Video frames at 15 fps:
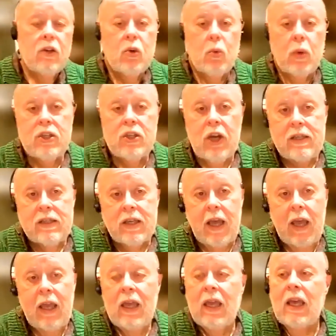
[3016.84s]
To which I
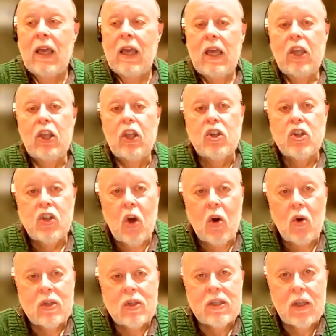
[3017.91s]
say, You
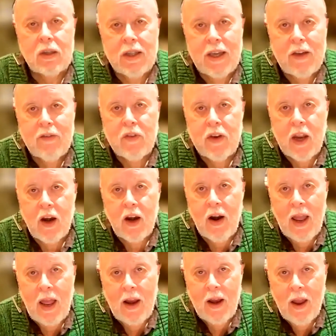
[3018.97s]
chose to live
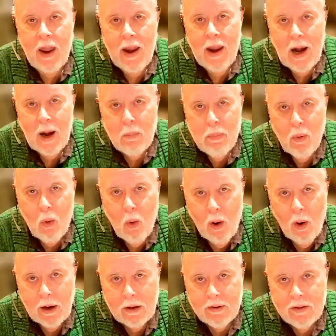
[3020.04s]
near an
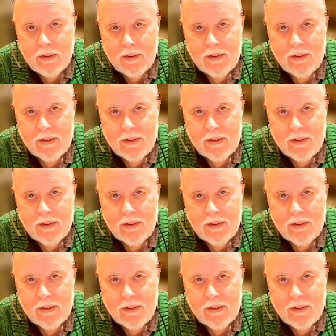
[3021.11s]
airport.